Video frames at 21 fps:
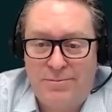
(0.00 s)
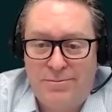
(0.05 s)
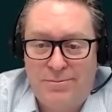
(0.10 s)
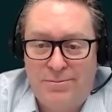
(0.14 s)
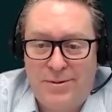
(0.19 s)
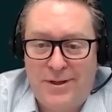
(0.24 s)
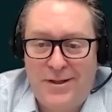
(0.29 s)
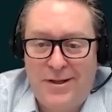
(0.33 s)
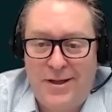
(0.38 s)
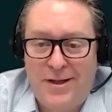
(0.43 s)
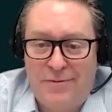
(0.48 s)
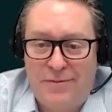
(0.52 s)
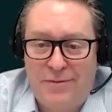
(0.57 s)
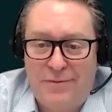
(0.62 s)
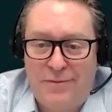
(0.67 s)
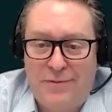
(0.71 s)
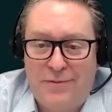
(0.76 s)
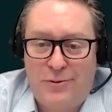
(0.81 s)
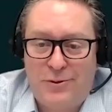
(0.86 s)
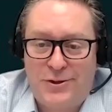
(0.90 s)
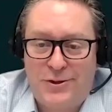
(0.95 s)
been there
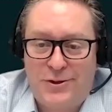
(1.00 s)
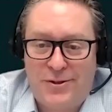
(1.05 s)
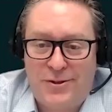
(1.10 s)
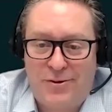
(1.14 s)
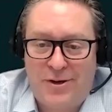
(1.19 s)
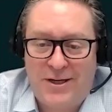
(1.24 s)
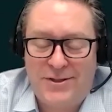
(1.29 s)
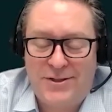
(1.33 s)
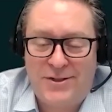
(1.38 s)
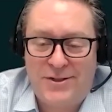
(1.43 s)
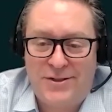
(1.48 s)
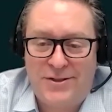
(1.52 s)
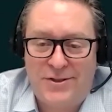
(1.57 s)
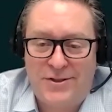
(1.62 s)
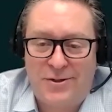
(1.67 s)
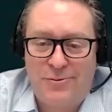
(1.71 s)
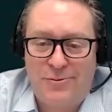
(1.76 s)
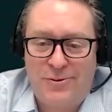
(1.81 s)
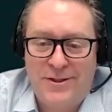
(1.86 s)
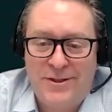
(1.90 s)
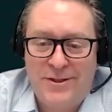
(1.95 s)
for four generations,
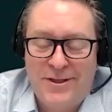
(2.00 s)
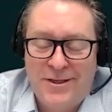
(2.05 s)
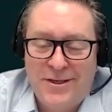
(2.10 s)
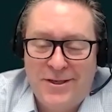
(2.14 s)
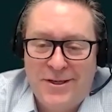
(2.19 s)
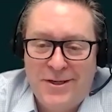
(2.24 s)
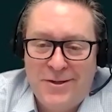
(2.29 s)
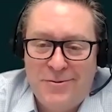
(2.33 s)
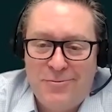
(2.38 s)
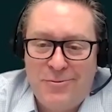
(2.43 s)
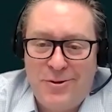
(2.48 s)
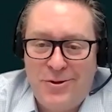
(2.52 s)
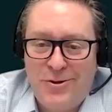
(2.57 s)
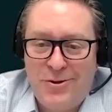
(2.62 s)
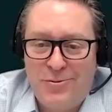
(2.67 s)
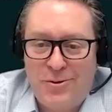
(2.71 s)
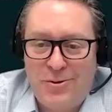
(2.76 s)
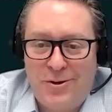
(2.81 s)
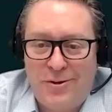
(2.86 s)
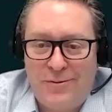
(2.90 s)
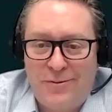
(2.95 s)
so we
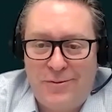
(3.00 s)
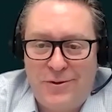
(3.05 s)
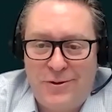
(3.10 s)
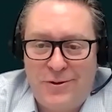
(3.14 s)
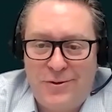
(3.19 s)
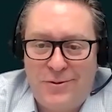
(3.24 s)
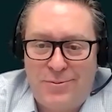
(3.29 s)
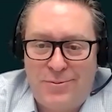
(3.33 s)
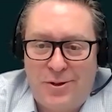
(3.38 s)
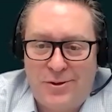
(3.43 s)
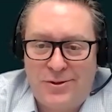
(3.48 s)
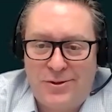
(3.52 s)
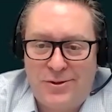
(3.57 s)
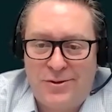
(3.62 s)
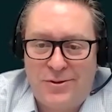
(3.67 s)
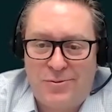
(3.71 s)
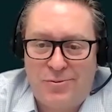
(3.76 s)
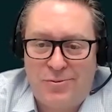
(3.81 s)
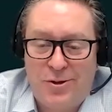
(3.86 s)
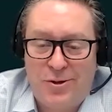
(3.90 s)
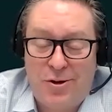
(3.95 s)
knew where a few
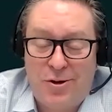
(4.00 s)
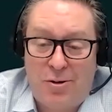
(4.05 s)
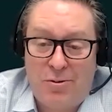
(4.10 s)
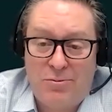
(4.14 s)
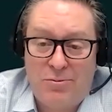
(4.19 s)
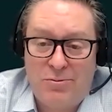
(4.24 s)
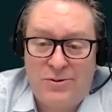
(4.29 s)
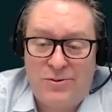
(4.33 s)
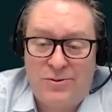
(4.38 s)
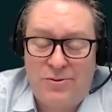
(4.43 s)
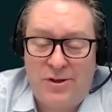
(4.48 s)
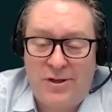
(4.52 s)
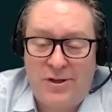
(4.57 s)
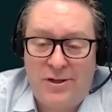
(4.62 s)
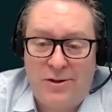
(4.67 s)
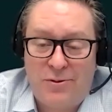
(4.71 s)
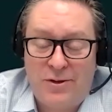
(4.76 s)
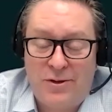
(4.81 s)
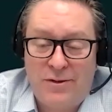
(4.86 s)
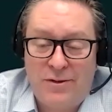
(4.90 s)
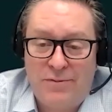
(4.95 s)
deposits were. No one was
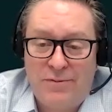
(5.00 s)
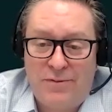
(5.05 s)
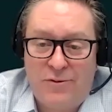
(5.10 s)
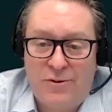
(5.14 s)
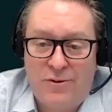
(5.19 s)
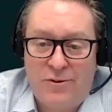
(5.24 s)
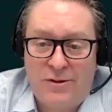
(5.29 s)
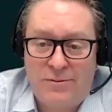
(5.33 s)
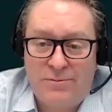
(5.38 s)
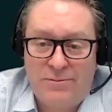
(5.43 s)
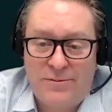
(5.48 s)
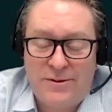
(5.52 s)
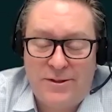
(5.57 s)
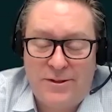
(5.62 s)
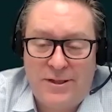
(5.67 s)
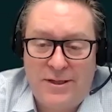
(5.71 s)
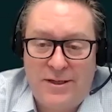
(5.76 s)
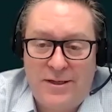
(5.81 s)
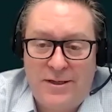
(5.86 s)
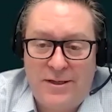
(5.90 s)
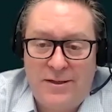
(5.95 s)
really looking for it.
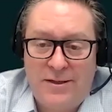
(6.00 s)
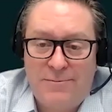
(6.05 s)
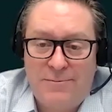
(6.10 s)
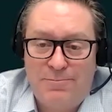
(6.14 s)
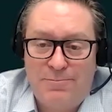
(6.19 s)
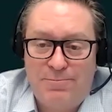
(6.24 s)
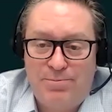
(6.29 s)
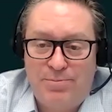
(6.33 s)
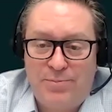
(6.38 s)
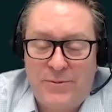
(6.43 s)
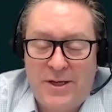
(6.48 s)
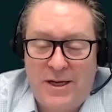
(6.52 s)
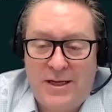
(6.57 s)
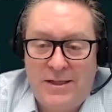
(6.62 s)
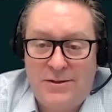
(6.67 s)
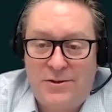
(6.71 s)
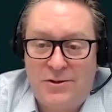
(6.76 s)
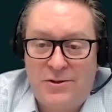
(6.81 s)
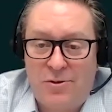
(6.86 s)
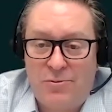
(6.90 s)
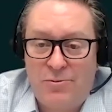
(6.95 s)

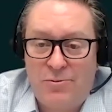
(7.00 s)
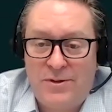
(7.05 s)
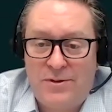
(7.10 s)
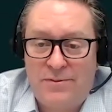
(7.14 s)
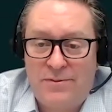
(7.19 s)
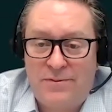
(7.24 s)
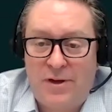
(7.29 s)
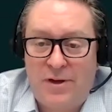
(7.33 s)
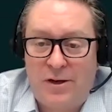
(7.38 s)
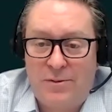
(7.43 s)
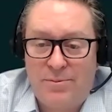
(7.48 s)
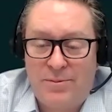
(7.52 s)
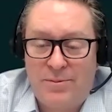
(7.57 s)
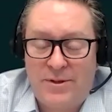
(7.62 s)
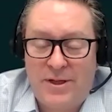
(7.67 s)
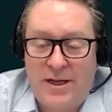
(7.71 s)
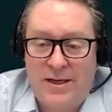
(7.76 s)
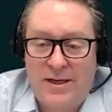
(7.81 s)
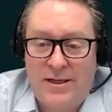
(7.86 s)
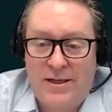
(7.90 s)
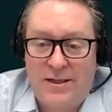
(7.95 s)
And so we developed
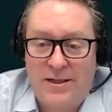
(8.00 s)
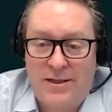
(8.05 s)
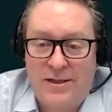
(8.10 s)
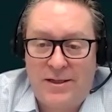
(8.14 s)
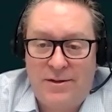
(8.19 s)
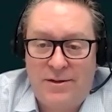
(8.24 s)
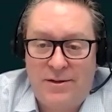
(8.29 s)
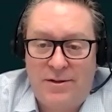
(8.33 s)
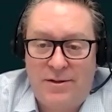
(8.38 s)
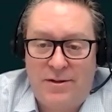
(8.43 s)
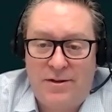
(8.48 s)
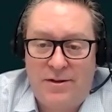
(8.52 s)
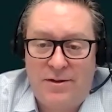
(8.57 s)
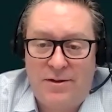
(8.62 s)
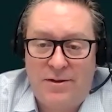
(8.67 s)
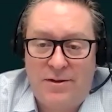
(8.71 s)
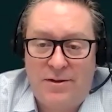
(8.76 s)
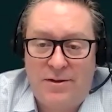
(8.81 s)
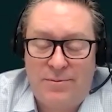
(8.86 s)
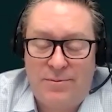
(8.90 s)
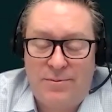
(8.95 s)
that lithium
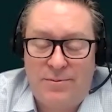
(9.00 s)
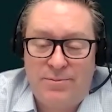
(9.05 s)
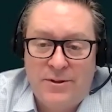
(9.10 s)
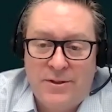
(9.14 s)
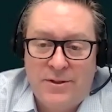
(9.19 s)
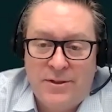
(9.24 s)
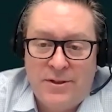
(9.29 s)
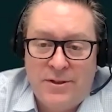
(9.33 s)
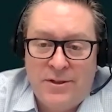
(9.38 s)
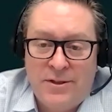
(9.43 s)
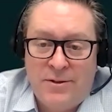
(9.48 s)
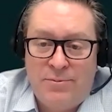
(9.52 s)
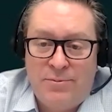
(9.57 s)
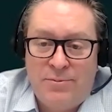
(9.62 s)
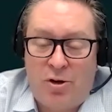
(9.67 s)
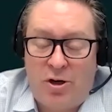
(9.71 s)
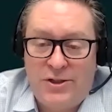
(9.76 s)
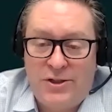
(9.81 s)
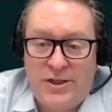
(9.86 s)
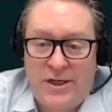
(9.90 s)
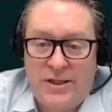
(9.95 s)

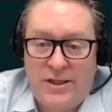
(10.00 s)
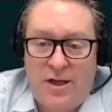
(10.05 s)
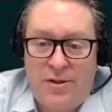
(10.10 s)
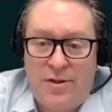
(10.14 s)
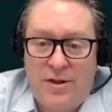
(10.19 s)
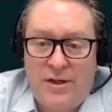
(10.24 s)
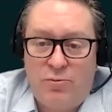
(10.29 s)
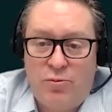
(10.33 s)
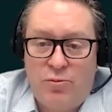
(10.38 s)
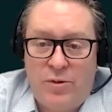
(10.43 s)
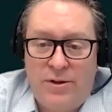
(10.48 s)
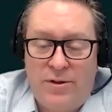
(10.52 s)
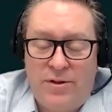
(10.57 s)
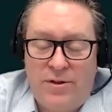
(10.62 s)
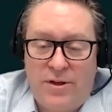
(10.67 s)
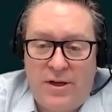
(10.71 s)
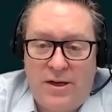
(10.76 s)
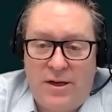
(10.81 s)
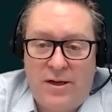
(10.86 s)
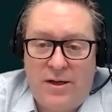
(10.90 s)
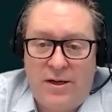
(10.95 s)
project. I think with
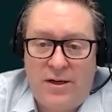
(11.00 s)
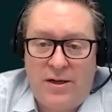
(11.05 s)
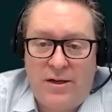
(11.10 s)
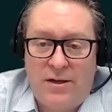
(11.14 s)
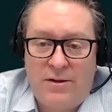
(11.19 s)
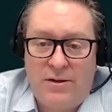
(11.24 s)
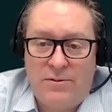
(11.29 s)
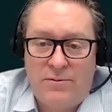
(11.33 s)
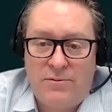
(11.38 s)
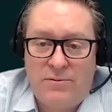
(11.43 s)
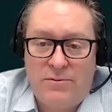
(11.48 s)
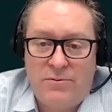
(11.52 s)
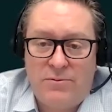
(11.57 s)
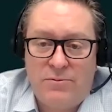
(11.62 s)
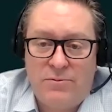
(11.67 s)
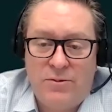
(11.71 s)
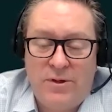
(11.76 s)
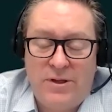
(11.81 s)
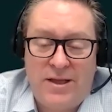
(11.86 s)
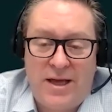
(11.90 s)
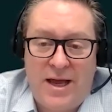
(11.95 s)

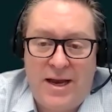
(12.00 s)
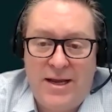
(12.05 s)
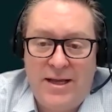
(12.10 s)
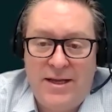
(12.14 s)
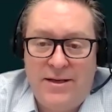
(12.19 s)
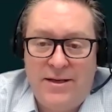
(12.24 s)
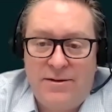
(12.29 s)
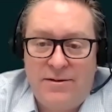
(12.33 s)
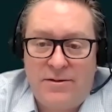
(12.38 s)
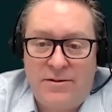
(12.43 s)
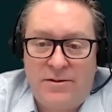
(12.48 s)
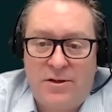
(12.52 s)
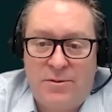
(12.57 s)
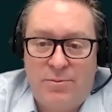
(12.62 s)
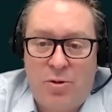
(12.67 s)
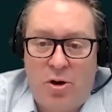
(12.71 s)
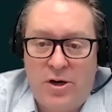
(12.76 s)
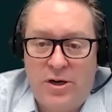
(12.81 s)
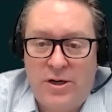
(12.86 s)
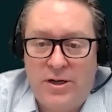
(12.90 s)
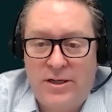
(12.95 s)
any
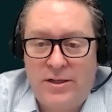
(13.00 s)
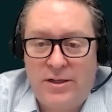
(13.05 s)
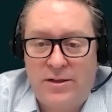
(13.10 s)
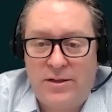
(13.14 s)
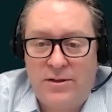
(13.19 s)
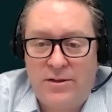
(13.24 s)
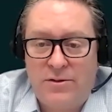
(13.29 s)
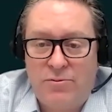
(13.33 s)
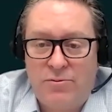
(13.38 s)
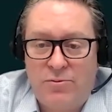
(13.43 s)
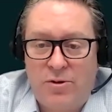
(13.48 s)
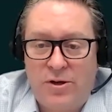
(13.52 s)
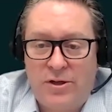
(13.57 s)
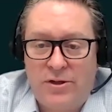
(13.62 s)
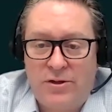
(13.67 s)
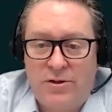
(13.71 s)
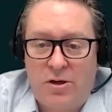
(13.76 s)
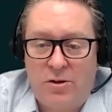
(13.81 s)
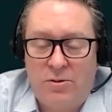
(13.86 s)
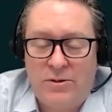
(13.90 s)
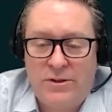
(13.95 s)
commodity that you want to
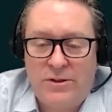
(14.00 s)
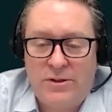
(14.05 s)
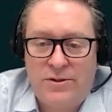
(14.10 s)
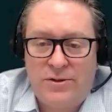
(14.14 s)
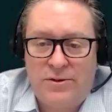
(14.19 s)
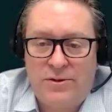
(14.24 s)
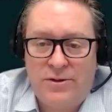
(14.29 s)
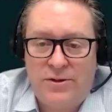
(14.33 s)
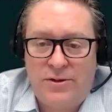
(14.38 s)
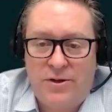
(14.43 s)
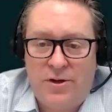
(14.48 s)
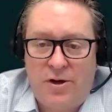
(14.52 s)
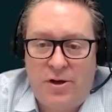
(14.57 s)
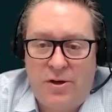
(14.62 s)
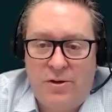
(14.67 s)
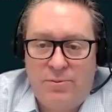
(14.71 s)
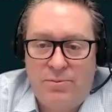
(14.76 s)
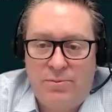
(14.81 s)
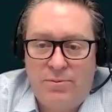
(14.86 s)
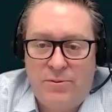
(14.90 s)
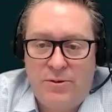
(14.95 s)
go into, you
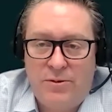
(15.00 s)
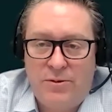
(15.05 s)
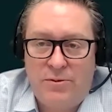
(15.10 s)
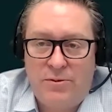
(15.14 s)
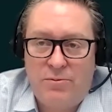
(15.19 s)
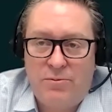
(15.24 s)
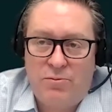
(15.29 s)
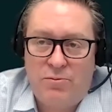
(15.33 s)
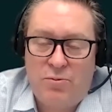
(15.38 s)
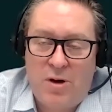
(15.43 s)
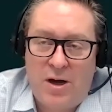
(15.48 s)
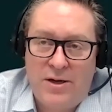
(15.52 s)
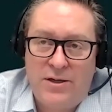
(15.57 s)
know, one,